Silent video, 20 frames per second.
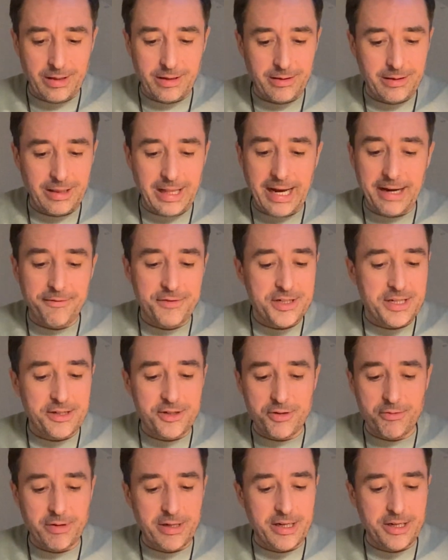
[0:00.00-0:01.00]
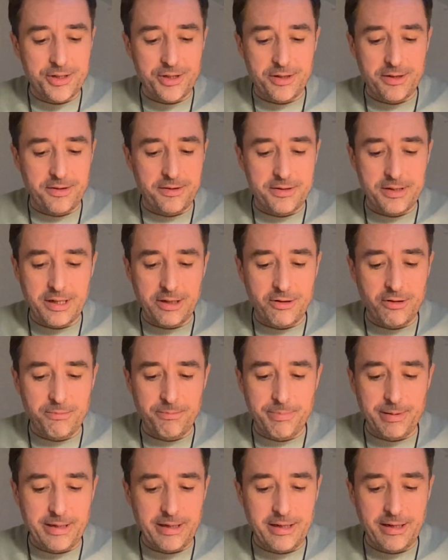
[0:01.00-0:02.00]
life situations. It
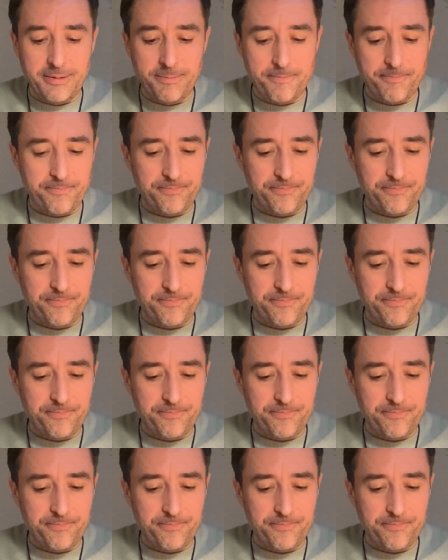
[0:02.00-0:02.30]
could be